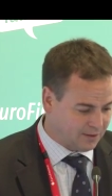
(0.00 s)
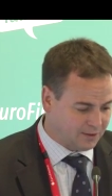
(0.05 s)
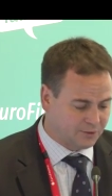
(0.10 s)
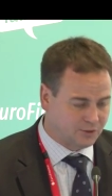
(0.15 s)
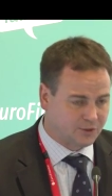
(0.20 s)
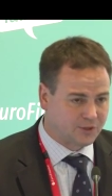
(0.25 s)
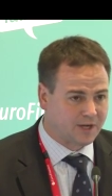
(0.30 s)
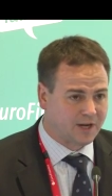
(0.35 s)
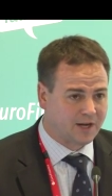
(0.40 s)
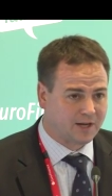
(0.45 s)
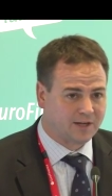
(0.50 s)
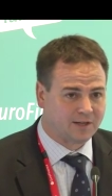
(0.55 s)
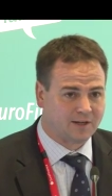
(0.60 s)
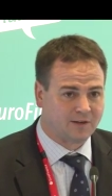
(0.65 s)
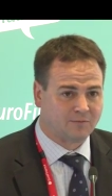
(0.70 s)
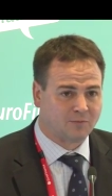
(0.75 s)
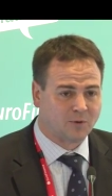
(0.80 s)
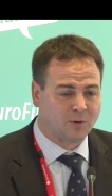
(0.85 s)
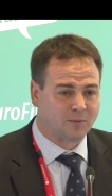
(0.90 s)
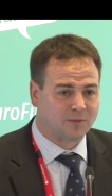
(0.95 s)
understanding
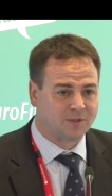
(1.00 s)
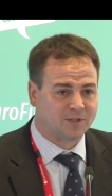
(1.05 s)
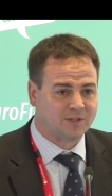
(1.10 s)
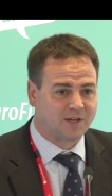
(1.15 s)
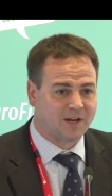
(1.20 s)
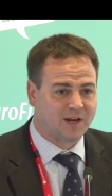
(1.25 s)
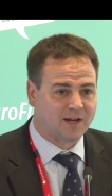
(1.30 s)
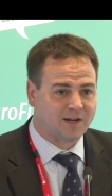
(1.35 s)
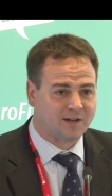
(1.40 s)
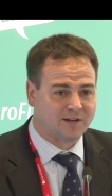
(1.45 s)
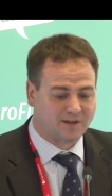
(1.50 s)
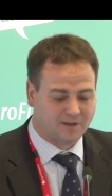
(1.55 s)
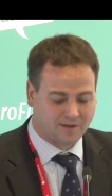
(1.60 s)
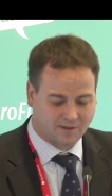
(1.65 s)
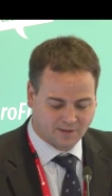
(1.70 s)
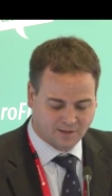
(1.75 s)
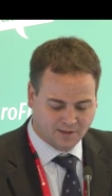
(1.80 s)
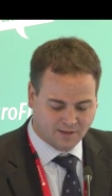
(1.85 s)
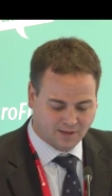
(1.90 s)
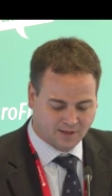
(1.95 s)
of where we stand
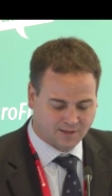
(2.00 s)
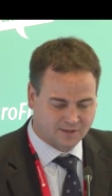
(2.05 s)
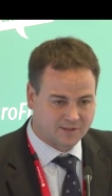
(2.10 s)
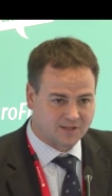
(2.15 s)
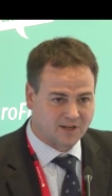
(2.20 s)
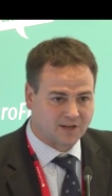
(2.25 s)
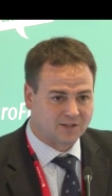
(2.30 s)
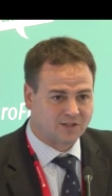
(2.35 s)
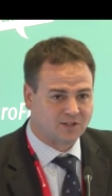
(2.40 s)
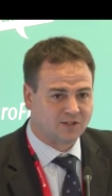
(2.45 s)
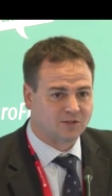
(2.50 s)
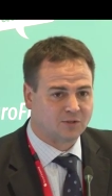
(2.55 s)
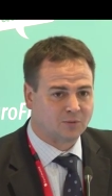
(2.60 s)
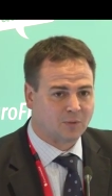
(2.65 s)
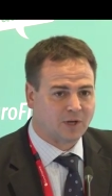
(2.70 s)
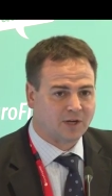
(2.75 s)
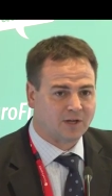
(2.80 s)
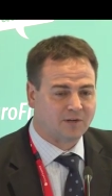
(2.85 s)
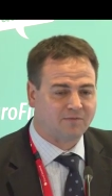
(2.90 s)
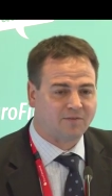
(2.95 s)
on Section
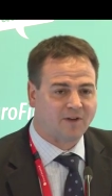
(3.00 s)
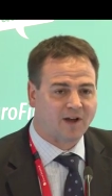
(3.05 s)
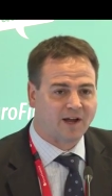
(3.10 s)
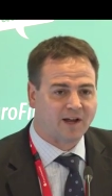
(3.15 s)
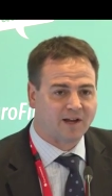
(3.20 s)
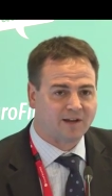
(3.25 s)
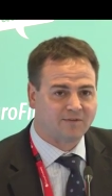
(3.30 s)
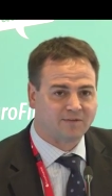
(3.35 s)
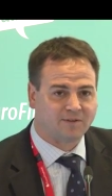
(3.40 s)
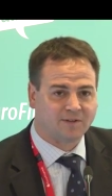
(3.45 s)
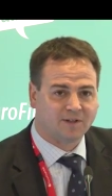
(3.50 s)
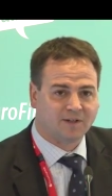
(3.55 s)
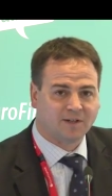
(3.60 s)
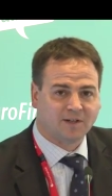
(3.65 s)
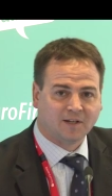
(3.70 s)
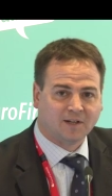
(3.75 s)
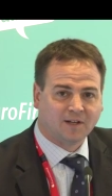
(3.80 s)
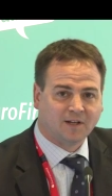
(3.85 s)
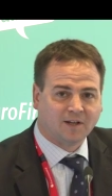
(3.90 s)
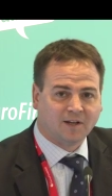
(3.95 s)

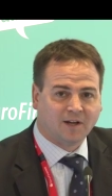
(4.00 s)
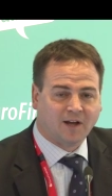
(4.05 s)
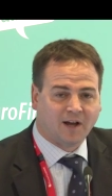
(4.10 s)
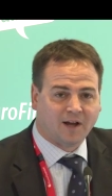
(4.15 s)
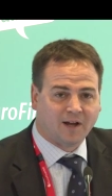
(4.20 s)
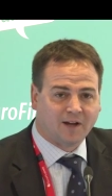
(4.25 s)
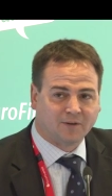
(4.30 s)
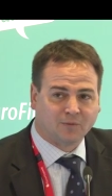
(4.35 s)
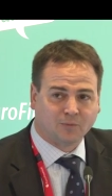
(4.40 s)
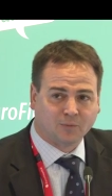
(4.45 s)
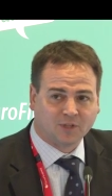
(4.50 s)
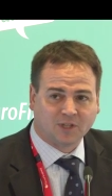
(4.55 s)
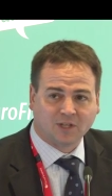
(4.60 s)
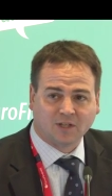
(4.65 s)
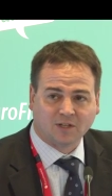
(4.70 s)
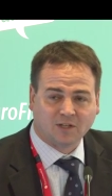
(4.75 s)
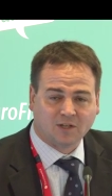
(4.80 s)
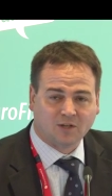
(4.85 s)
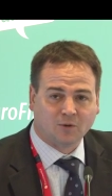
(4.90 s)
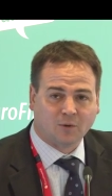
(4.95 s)
385
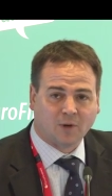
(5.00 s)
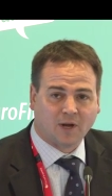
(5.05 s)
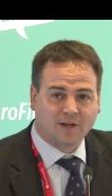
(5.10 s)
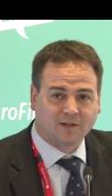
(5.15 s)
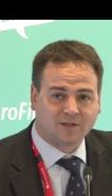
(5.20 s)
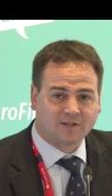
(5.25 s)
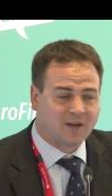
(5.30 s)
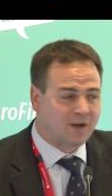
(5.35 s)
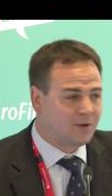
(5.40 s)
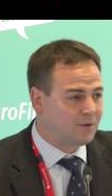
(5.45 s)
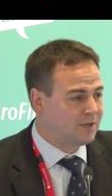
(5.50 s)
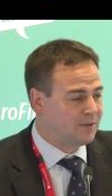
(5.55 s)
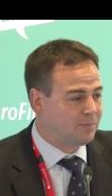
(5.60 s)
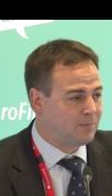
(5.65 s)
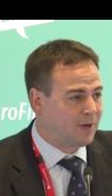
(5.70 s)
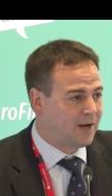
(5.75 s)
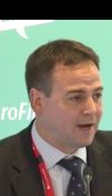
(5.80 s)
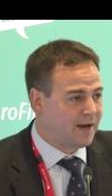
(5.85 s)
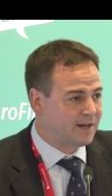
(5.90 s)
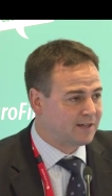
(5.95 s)
within the U.S., how it
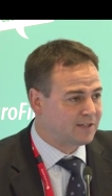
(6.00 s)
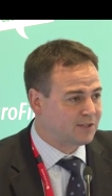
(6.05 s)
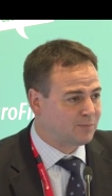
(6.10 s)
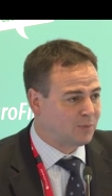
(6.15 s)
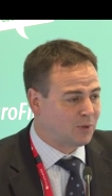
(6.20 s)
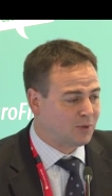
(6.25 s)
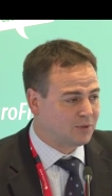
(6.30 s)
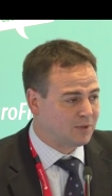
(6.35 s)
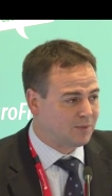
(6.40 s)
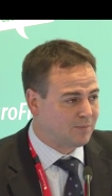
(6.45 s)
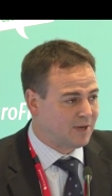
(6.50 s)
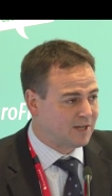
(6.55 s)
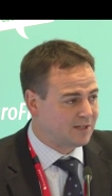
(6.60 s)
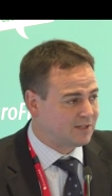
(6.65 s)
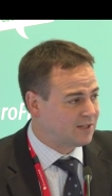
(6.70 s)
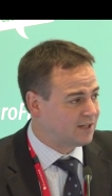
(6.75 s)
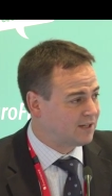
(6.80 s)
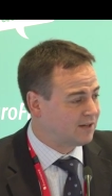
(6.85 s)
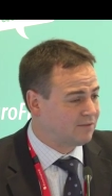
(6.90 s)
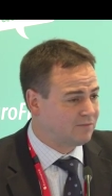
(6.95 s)
impacts both
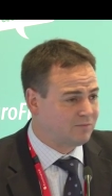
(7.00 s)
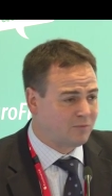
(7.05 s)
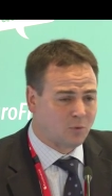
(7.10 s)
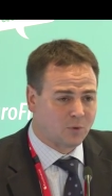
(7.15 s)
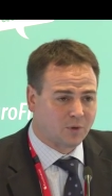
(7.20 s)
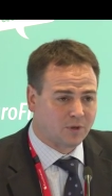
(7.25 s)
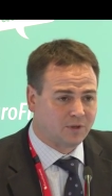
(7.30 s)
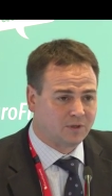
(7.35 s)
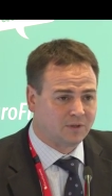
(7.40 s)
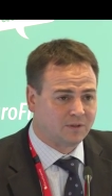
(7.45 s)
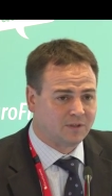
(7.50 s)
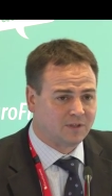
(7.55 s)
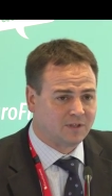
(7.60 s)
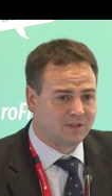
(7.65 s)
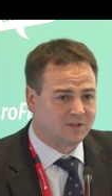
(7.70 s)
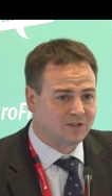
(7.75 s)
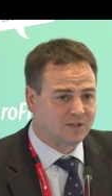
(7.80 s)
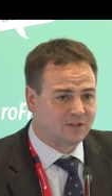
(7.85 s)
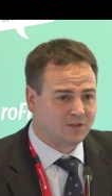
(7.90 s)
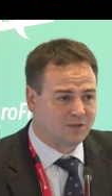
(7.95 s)
domestic and foreign
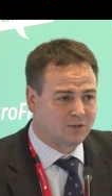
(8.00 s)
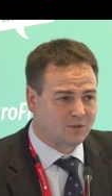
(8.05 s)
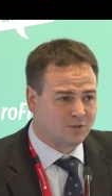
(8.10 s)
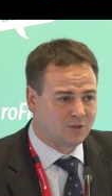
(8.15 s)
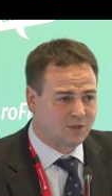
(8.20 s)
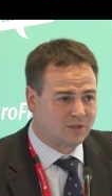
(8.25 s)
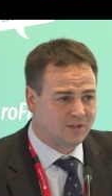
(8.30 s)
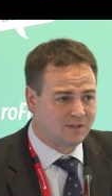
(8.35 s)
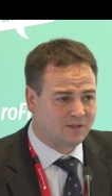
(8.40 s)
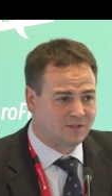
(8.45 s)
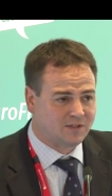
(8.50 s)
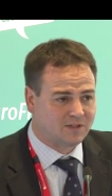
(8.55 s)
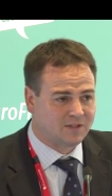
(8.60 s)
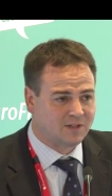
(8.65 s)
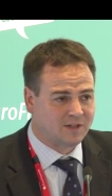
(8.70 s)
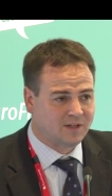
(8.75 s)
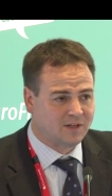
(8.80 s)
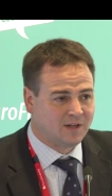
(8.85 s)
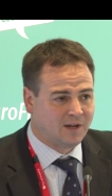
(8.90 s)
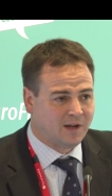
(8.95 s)
institutions,
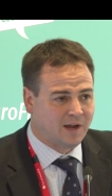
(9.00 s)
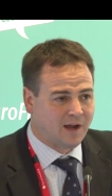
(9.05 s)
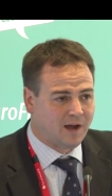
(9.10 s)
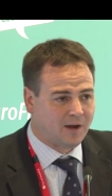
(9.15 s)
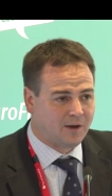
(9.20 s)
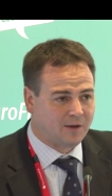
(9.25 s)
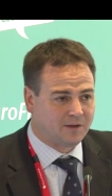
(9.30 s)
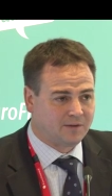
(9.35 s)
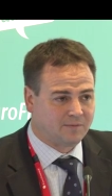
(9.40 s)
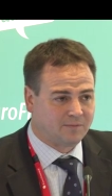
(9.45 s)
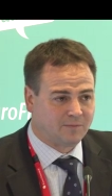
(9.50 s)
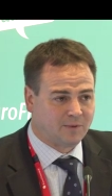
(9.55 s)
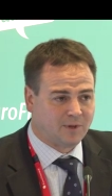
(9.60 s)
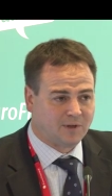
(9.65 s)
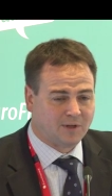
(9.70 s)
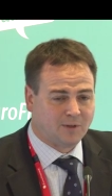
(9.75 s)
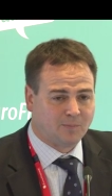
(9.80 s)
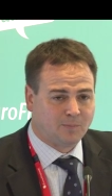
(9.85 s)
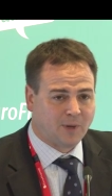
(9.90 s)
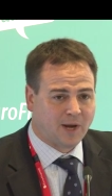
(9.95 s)
how it
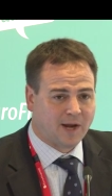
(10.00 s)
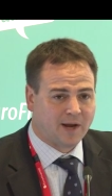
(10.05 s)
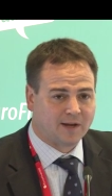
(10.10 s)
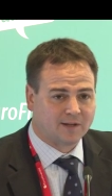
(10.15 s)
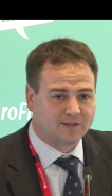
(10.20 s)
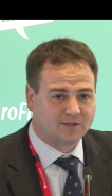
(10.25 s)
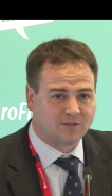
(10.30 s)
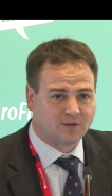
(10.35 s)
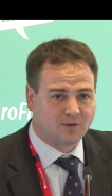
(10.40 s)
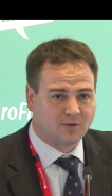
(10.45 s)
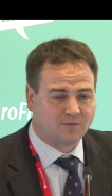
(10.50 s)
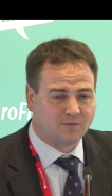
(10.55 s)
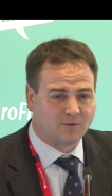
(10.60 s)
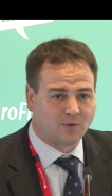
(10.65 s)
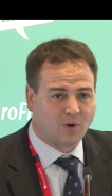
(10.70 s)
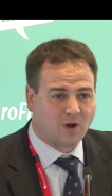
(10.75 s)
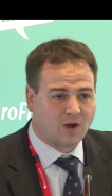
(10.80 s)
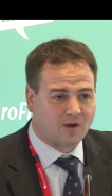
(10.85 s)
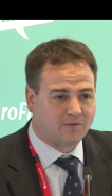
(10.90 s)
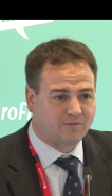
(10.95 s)
impacts the
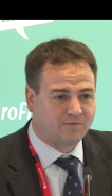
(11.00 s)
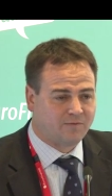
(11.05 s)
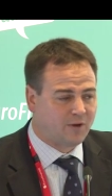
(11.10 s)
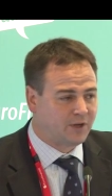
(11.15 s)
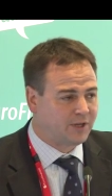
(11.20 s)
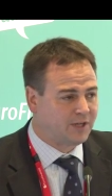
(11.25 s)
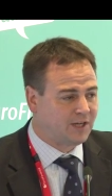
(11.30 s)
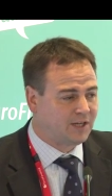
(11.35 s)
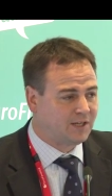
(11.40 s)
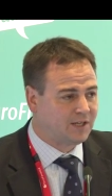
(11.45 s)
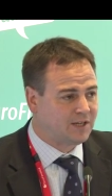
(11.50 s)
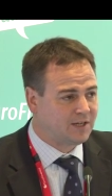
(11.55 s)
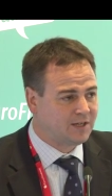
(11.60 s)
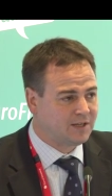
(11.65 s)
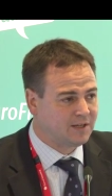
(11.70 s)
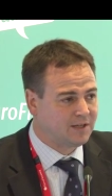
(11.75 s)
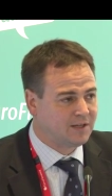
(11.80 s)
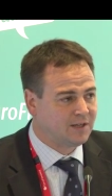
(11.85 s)
overall funding